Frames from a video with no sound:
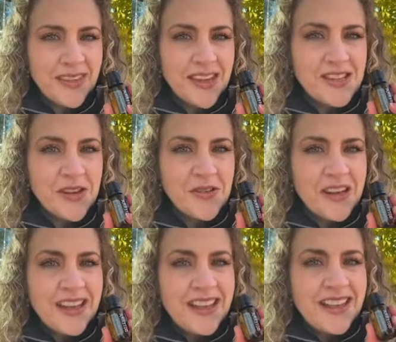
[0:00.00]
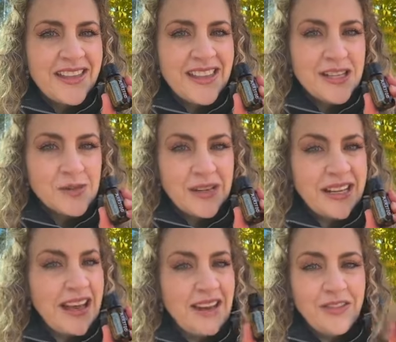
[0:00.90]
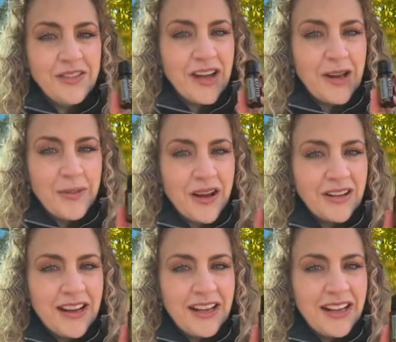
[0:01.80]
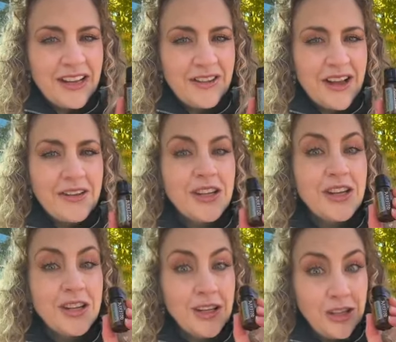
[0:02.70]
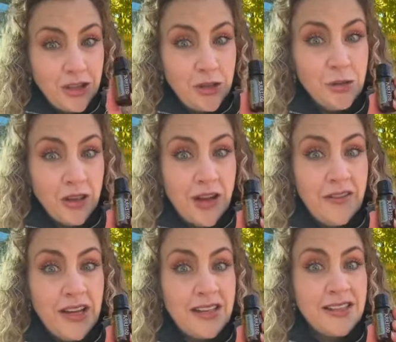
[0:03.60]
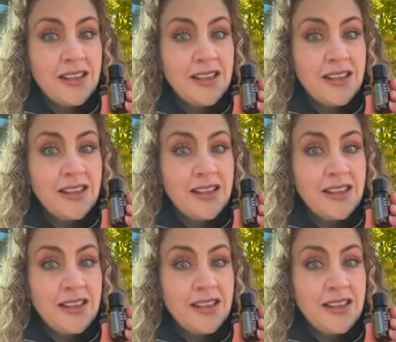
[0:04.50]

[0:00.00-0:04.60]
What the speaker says: So this one, again, if you've got a bottle kind of laying around, you will love it.